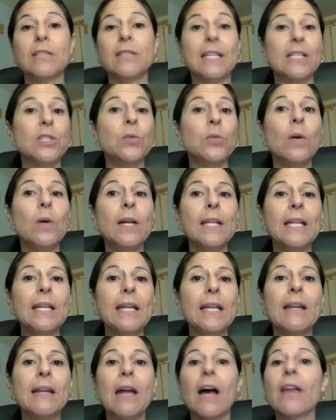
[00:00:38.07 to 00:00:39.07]
day
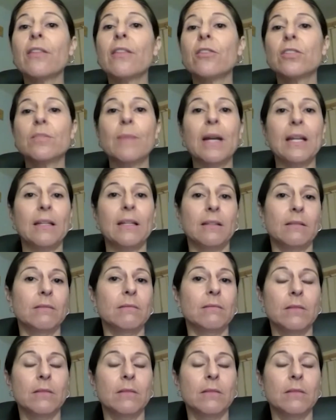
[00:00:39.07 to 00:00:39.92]
twenty, and others might